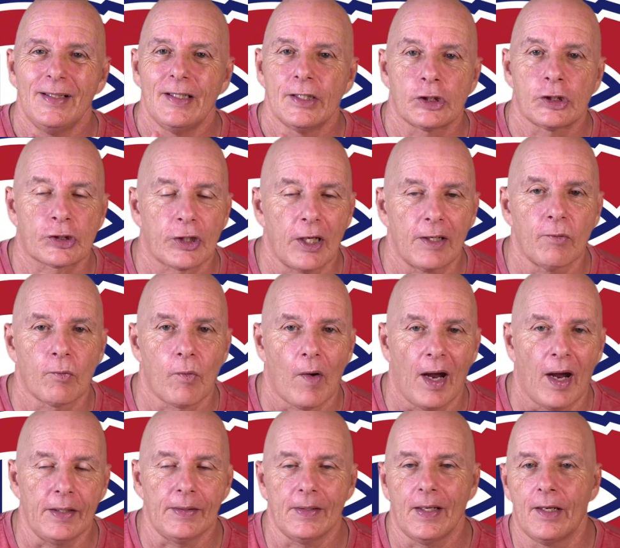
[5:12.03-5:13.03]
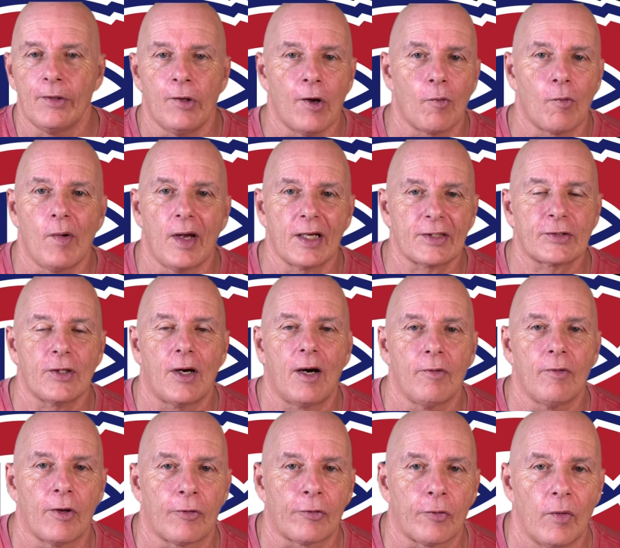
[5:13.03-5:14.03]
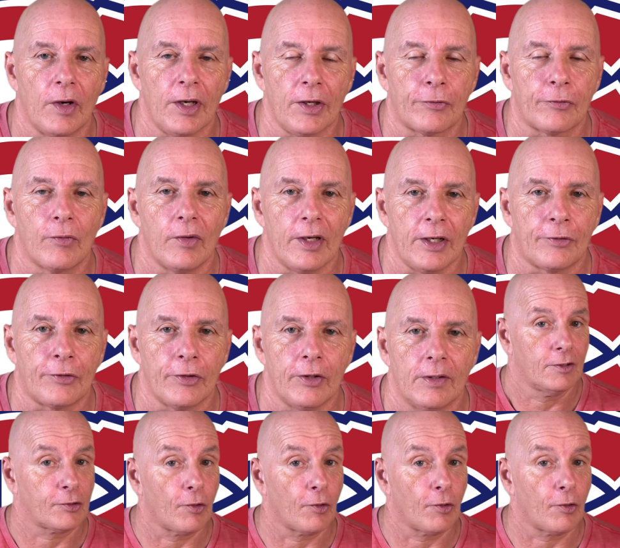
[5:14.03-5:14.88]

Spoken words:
Shane Wright, and the rest of the 2022.